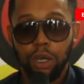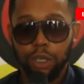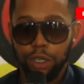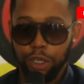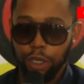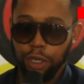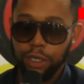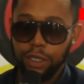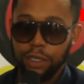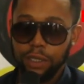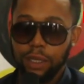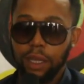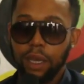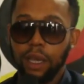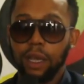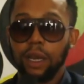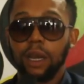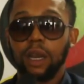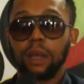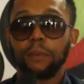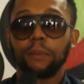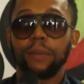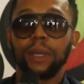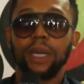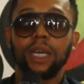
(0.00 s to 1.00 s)
You
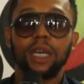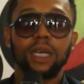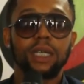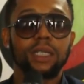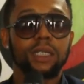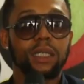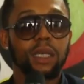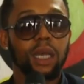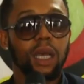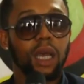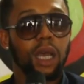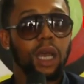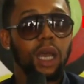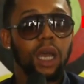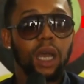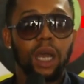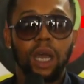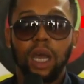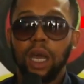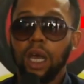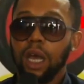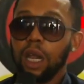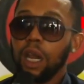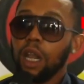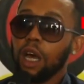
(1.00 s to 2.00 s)
understand? Because
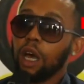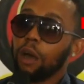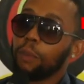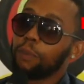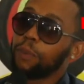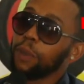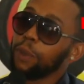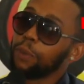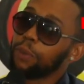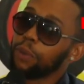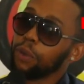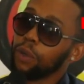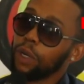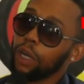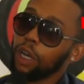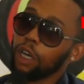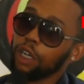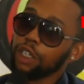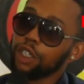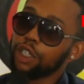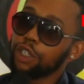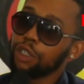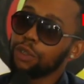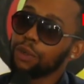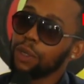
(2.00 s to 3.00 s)
a lot of people, a lot
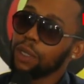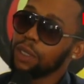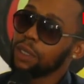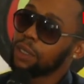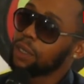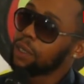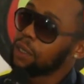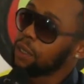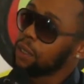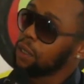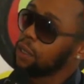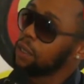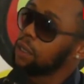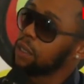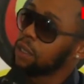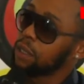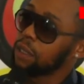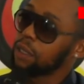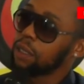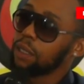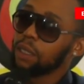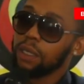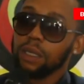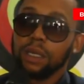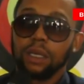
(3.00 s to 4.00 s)
of children sit,
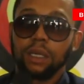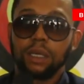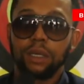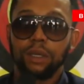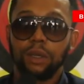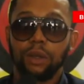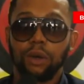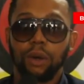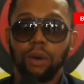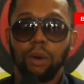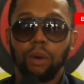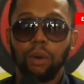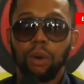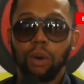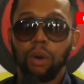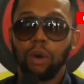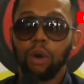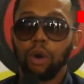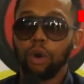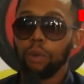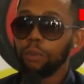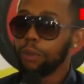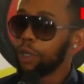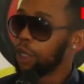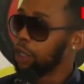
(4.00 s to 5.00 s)

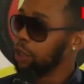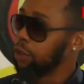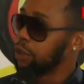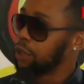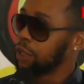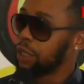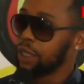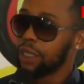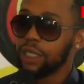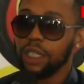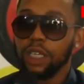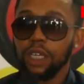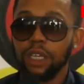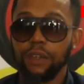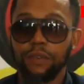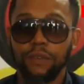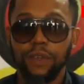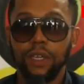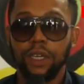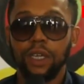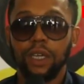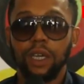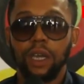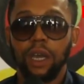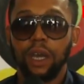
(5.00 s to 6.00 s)
home glued to the
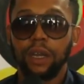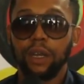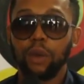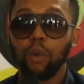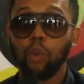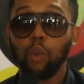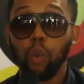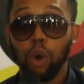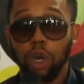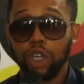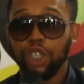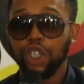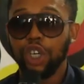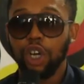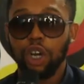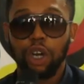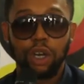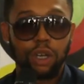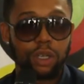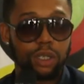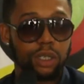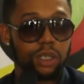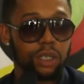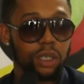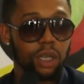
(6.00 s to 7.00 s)
TV and they watch
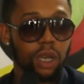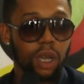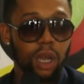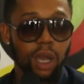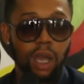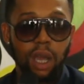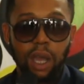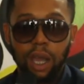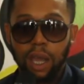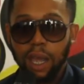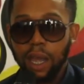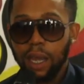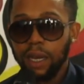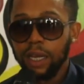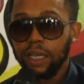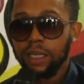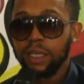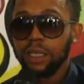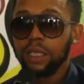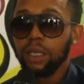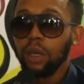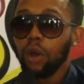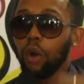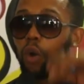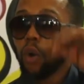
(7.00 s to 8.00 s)
us. And they
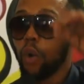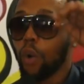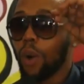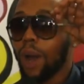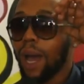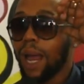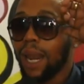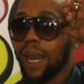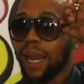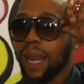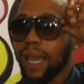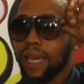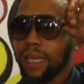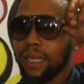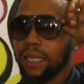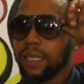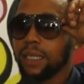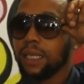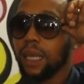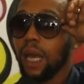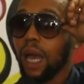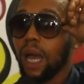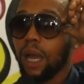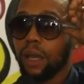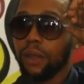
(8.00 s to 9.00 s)
see, I like
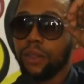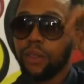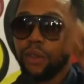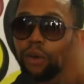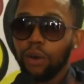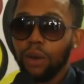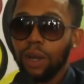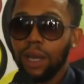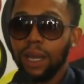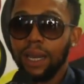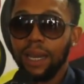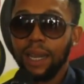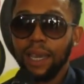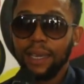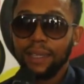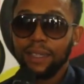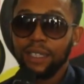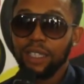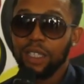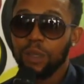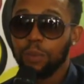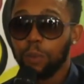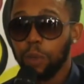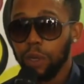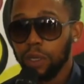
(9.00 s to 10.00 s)
this actor, I like
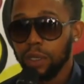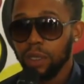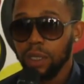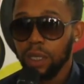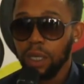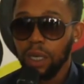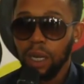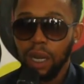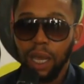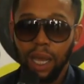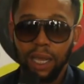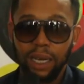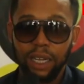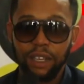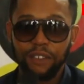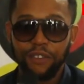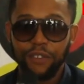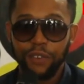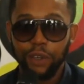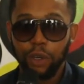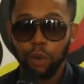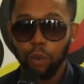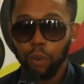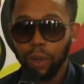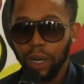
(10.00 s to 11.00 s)
this person. And they
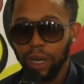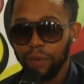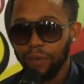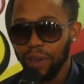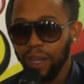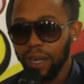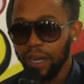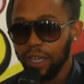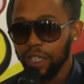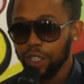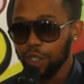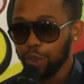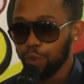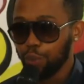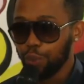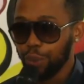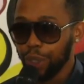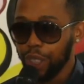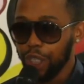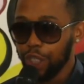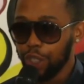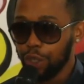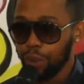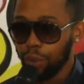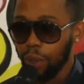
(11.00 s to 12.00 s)
feel whatever it is
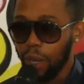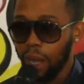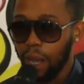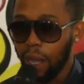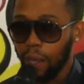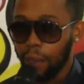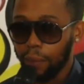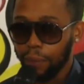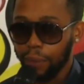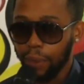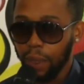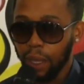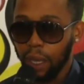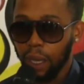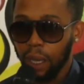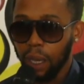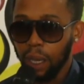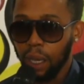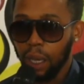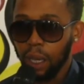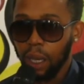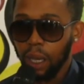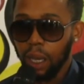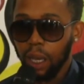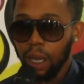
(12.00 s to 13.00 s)
we do out
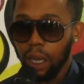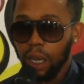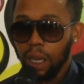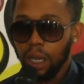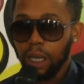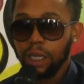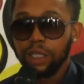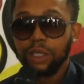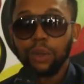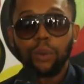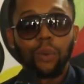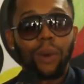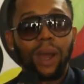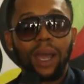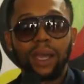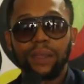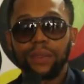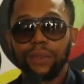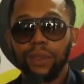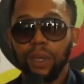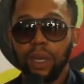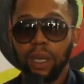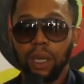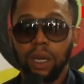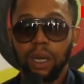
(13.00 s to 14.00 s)
there is the right
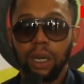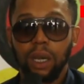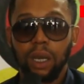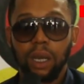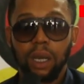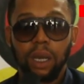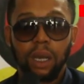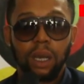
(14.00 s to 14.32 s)
thing.